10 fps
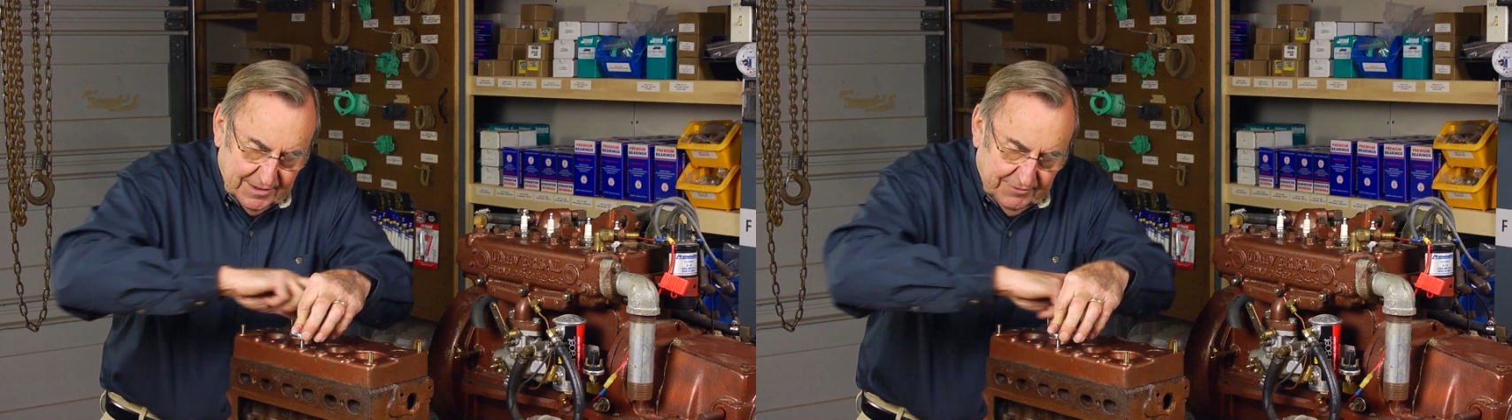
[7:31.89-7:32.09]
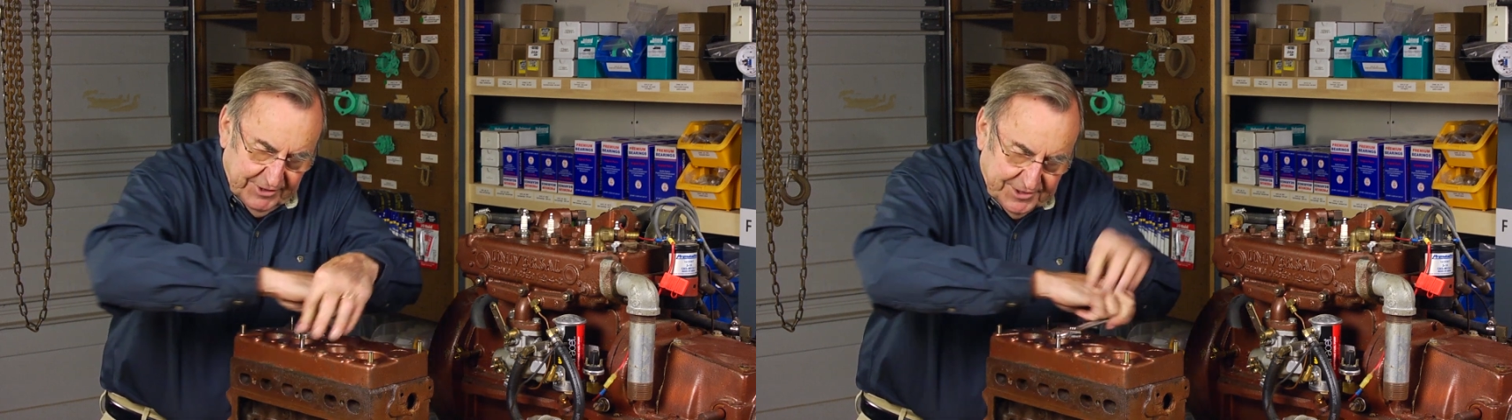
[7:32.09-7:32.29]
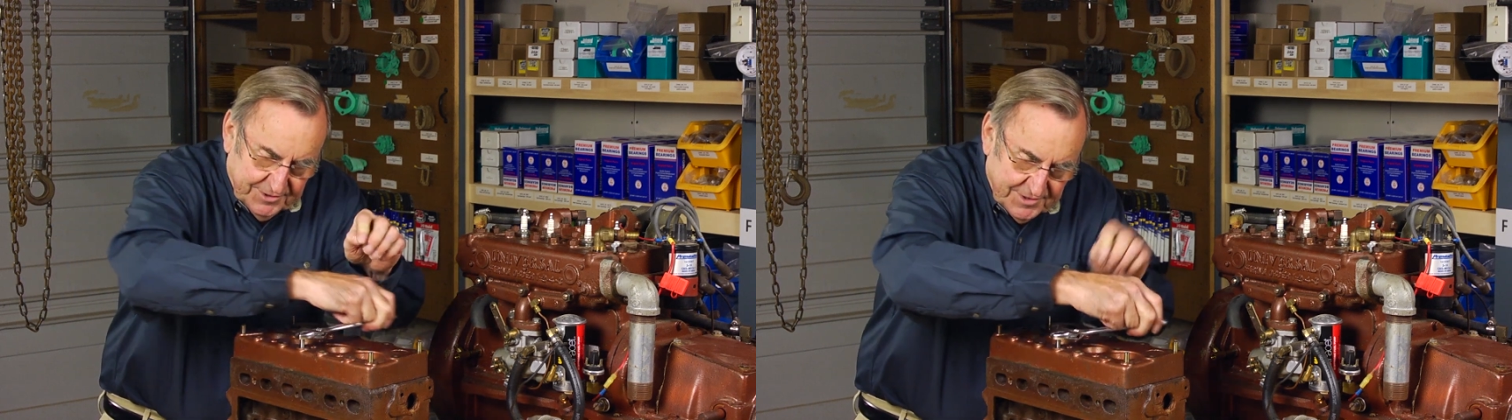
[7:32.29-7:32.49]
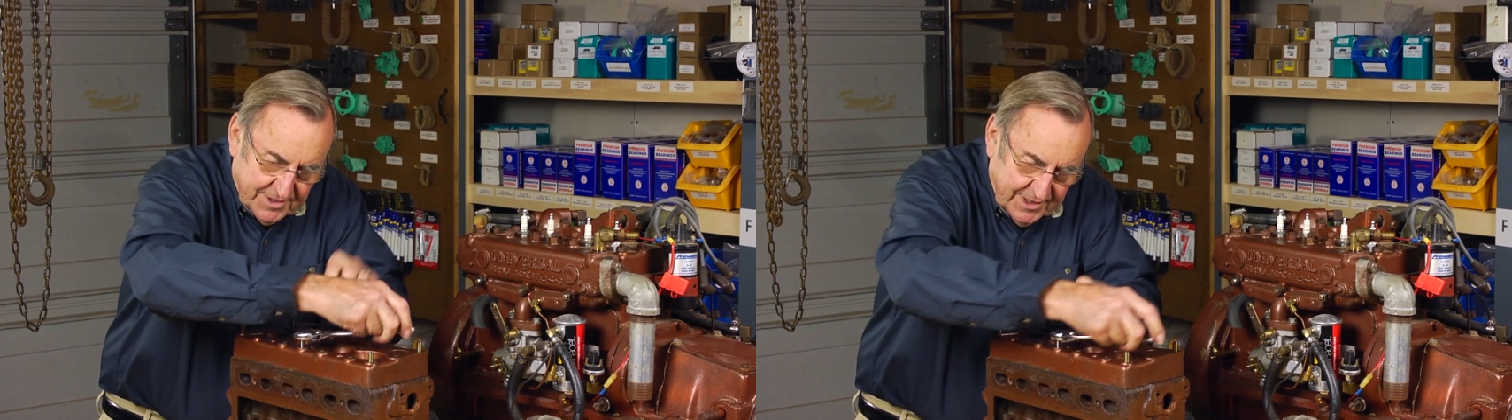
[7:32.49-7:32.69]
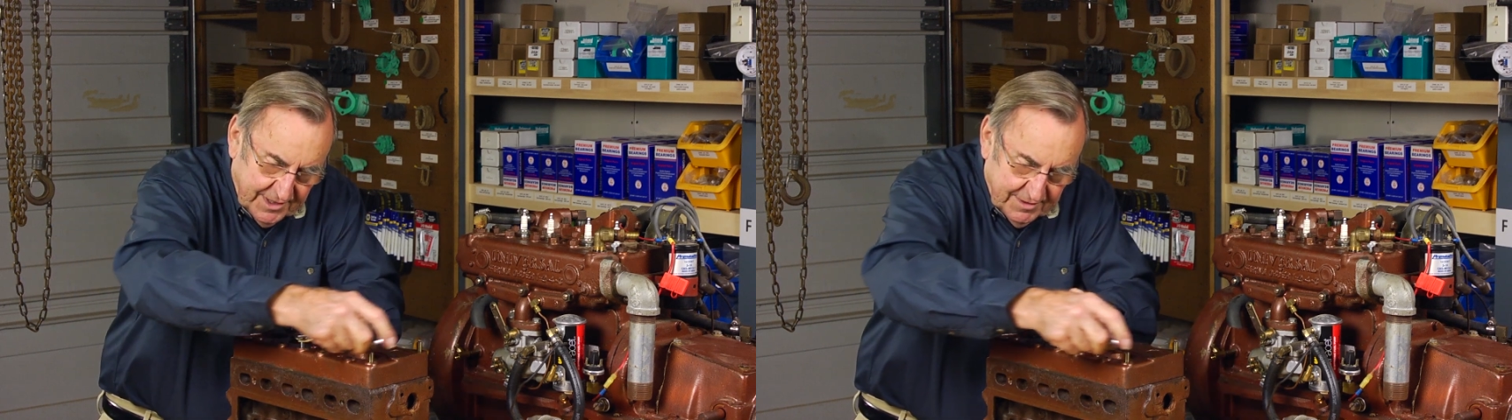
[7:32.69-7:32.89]
reaches
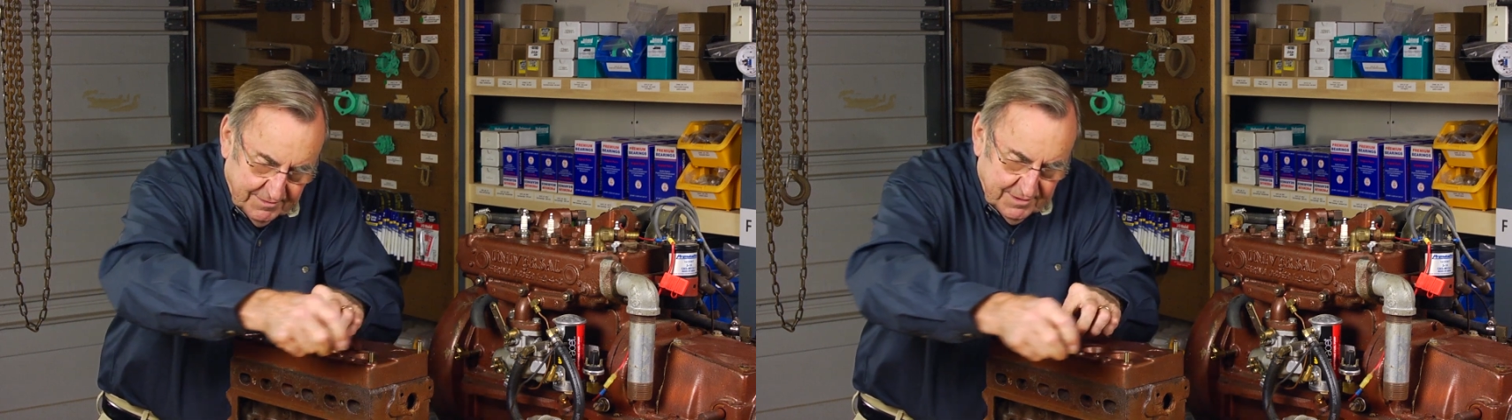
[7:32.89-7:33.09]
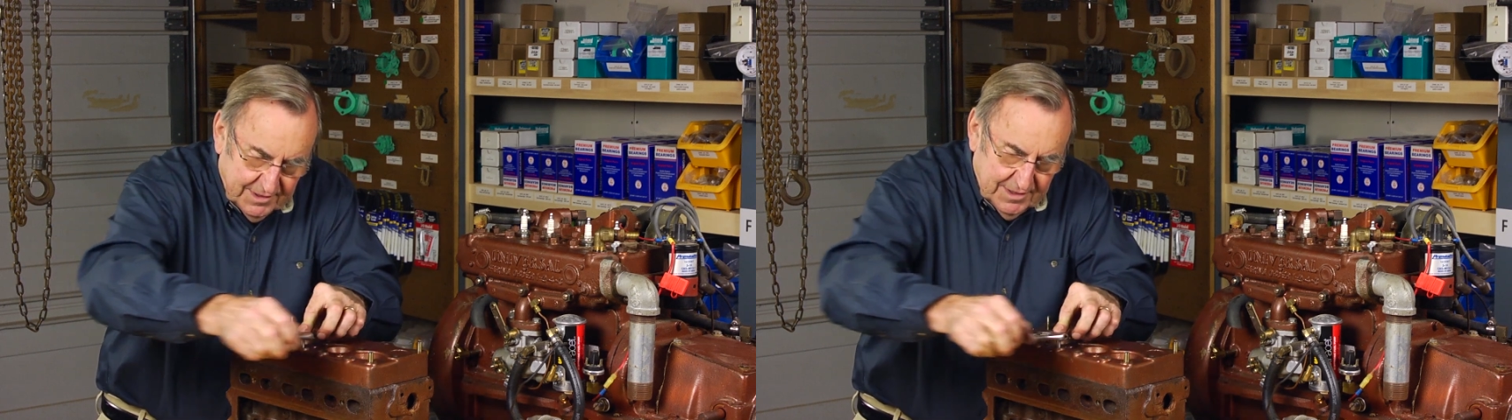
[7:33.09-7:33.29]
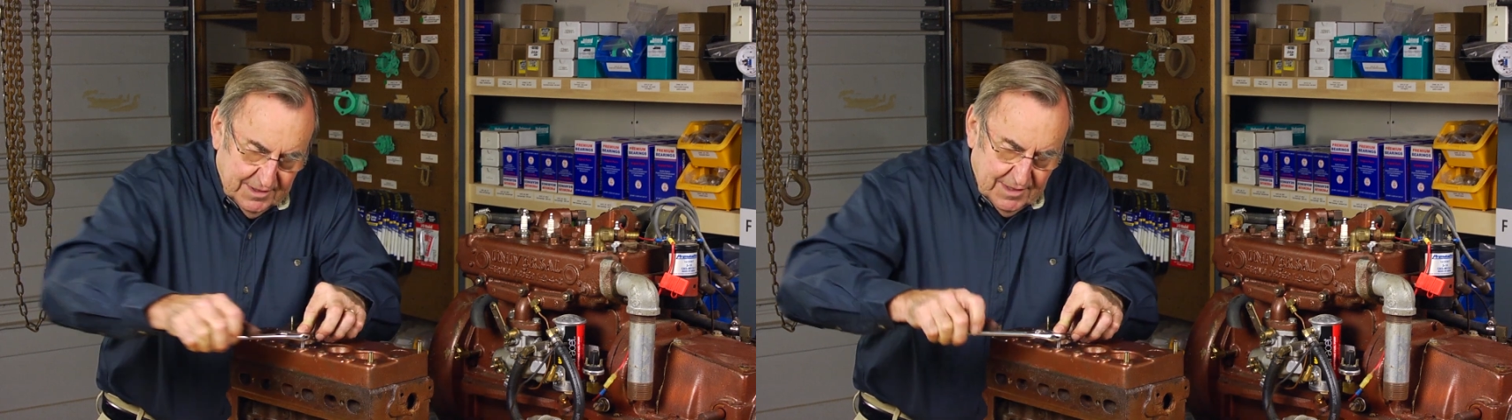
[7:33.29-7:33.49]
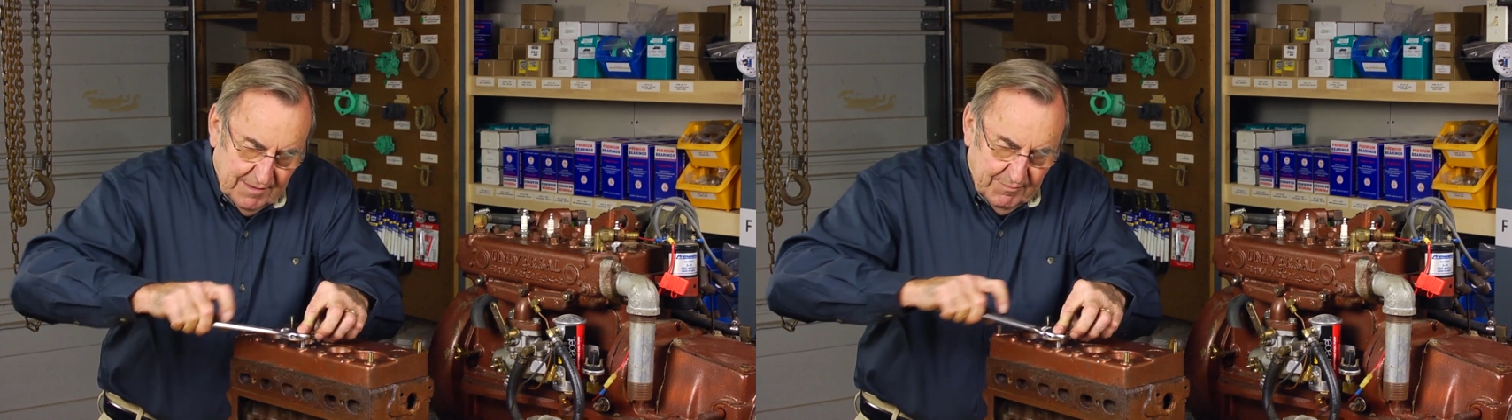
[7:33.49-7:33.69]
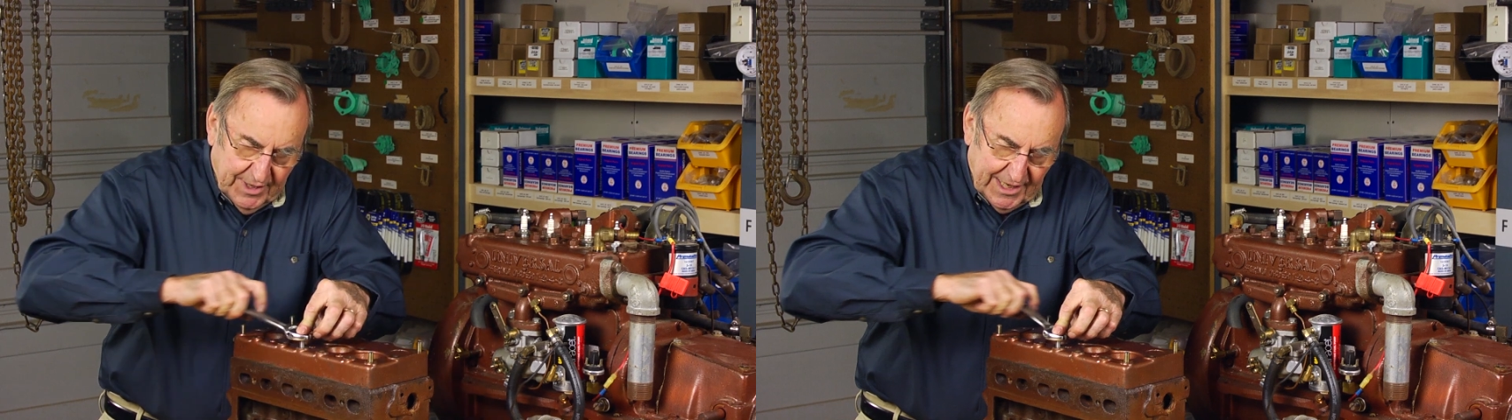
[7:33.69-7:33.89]
the
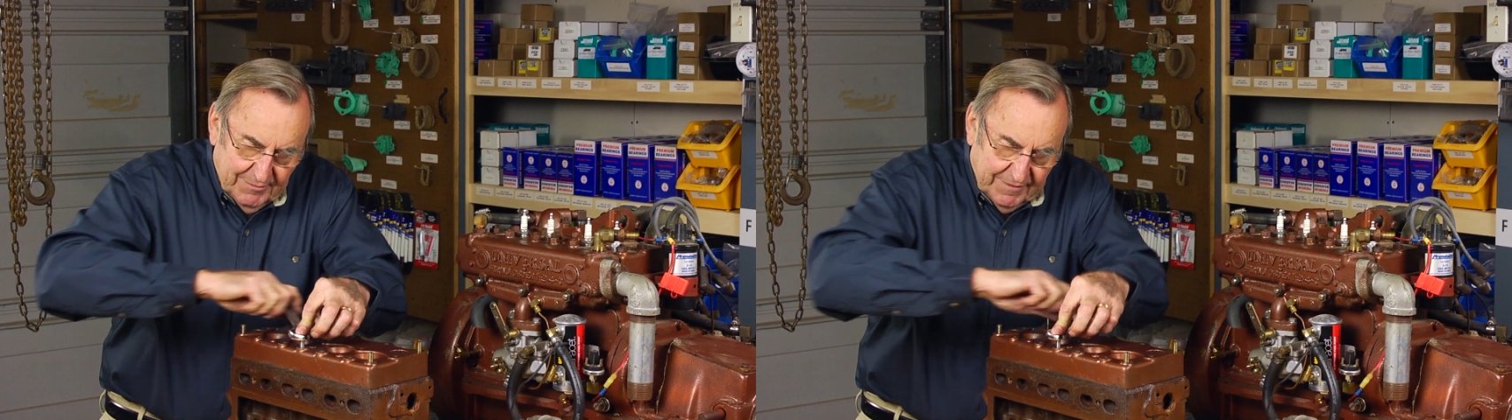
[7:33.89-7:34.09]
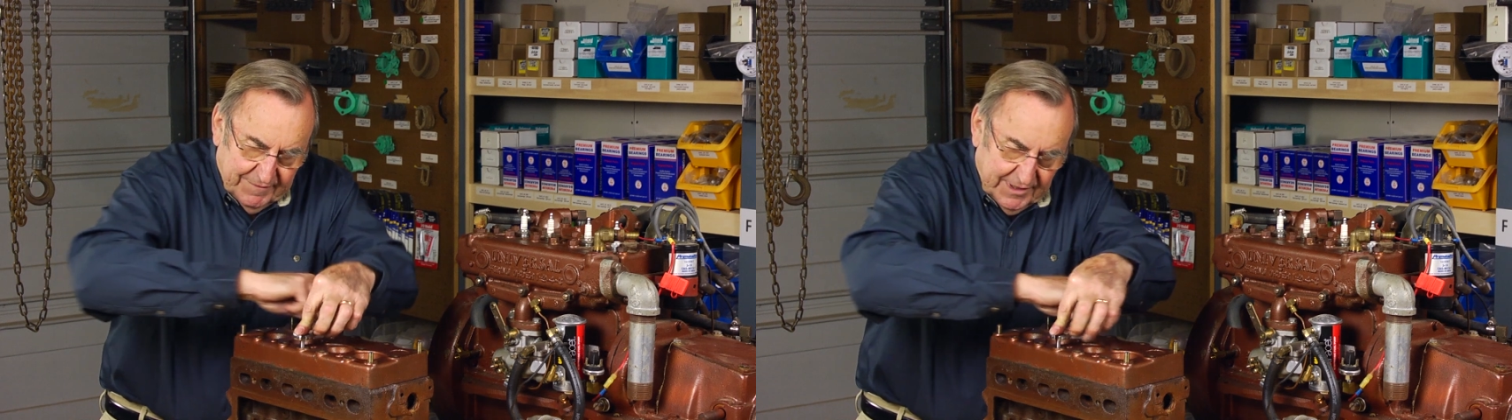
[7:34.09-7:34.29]
bottom of